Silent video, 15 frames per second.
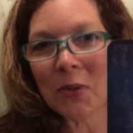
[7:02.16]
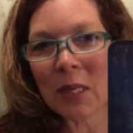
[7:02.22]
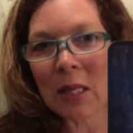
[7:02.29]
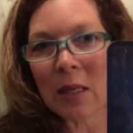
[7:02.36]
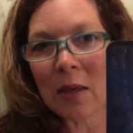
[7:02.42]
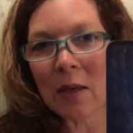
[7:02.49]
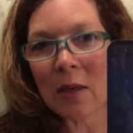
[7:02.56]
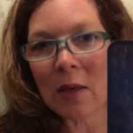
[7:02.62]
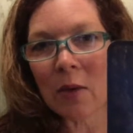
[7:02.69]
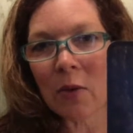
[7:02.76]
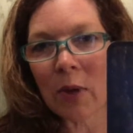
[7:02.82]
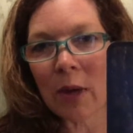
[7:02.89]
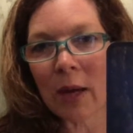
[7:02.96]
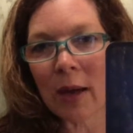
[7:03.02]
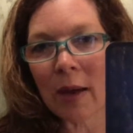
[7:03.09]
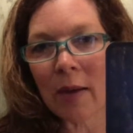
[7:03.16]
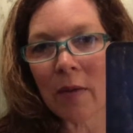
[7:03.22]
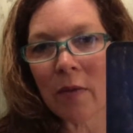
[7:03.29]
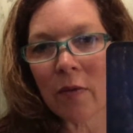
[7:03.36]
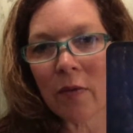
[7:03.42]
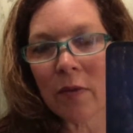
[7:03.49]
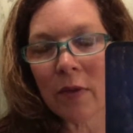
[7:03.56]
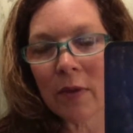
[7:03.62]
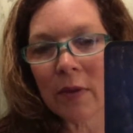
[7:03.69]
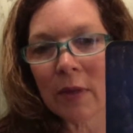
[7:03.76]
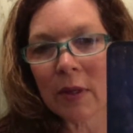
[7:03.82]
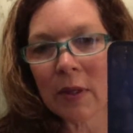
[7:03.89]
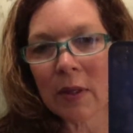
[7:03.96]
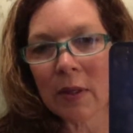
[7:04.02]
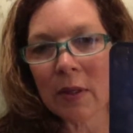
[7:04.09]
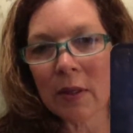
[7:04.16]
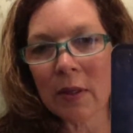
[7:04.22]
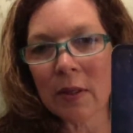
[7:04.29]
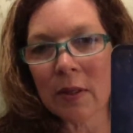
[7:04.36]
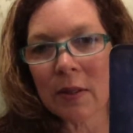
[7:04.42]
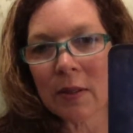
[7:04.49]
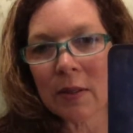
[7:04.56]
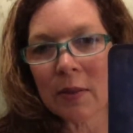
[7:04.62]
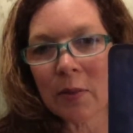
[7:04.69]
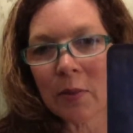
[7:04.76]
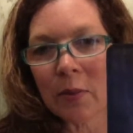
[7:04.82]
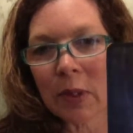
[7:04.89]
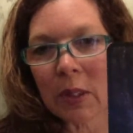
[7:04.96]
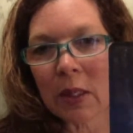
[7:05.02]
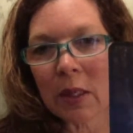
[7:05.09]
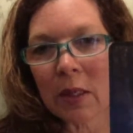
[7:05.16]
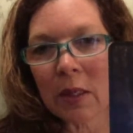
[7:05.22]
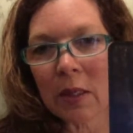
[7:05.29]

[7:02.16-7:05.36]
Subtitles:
the grave. This is a really